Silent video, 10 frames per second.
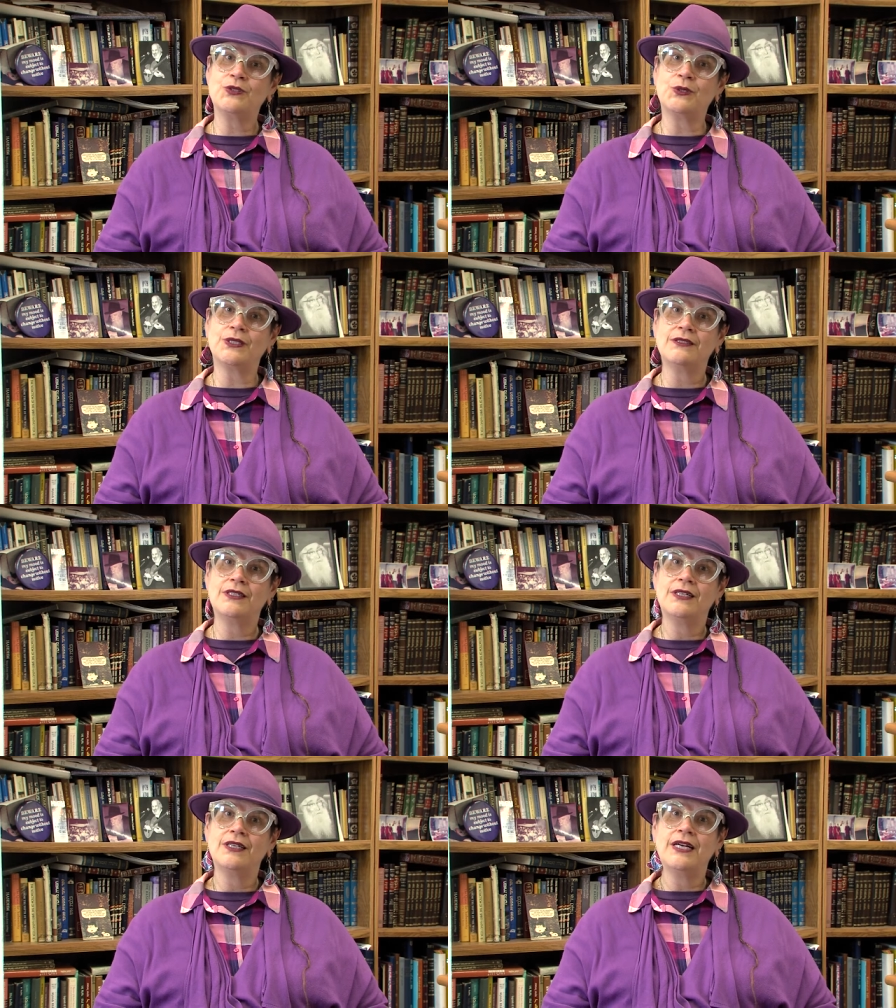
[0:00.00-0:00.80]
door.
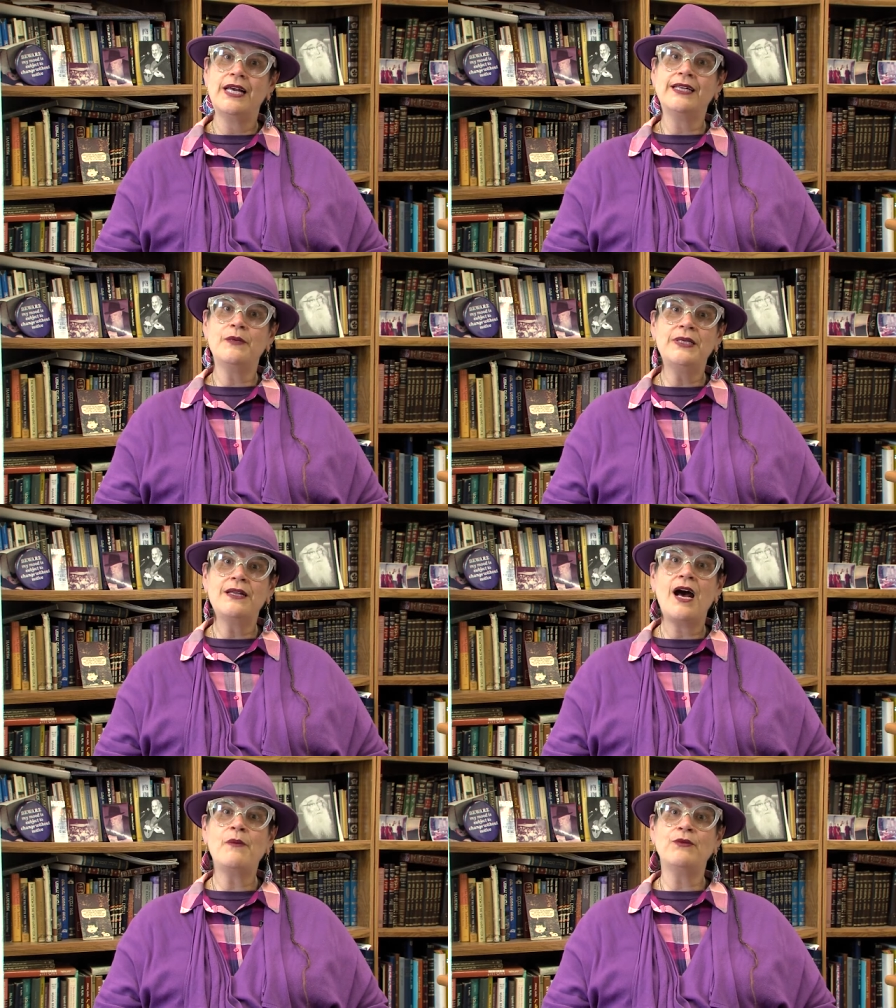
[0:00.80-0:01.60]
And Rabbi
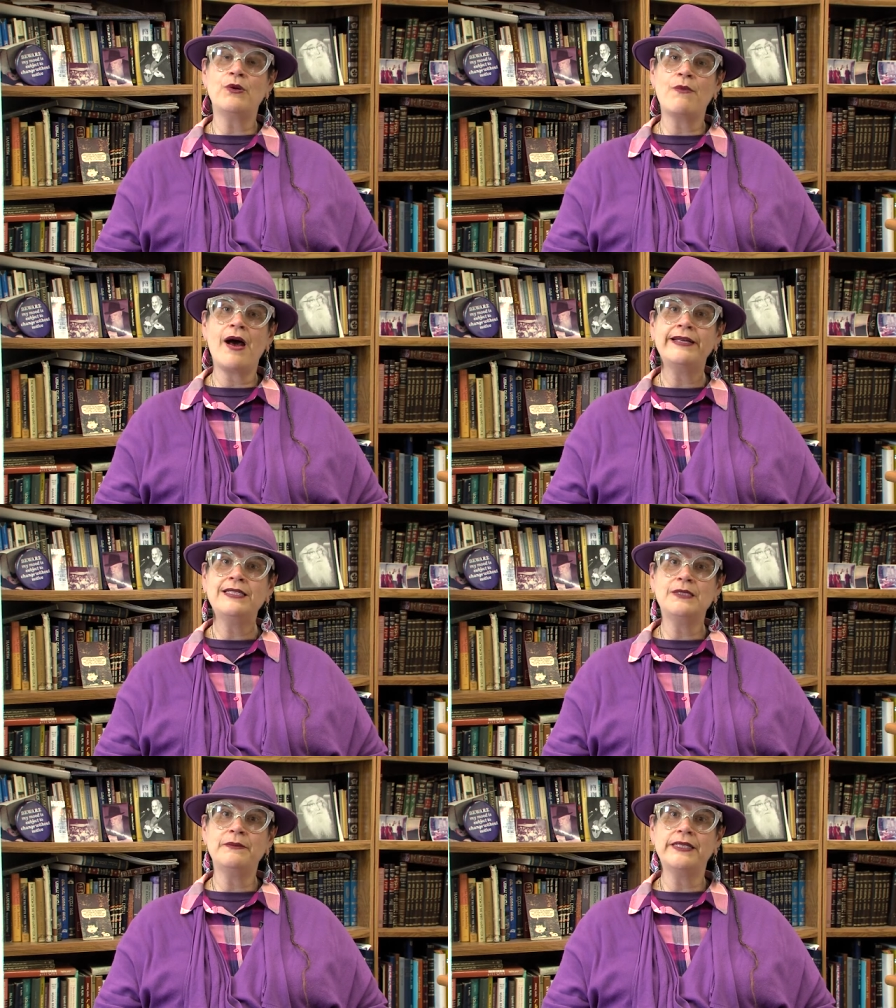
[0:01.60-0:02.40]
Nachman
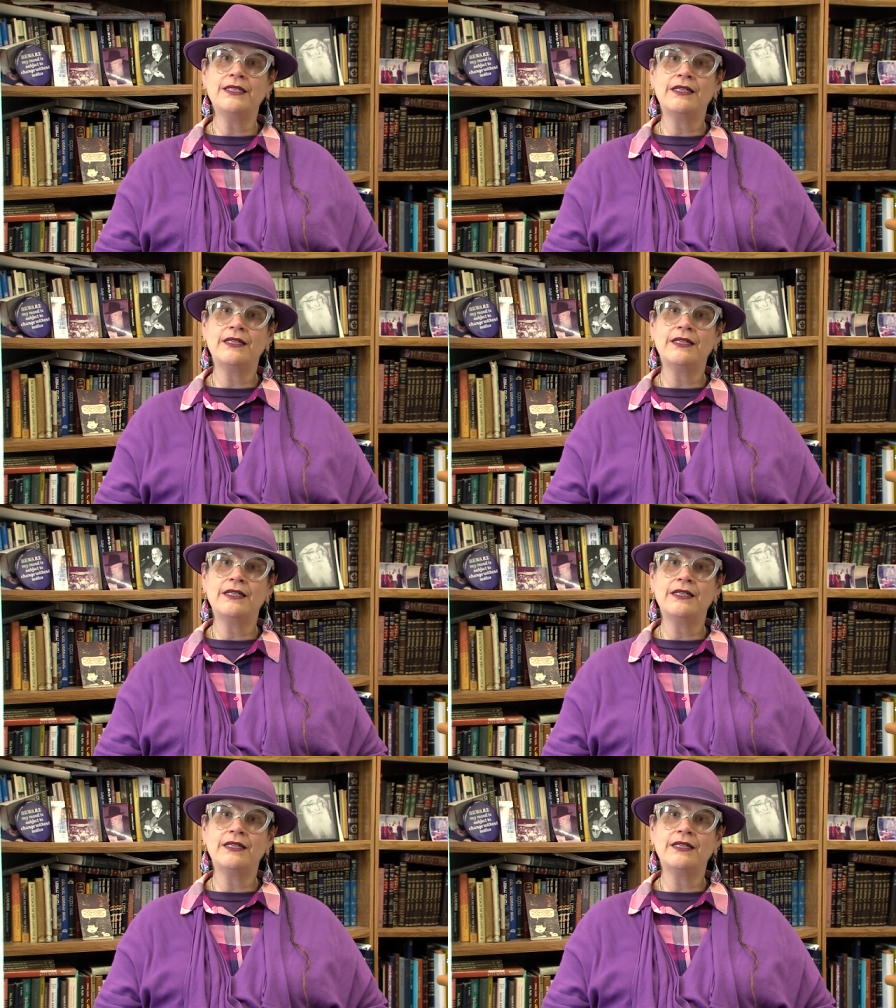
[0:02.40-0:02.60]
reminds me,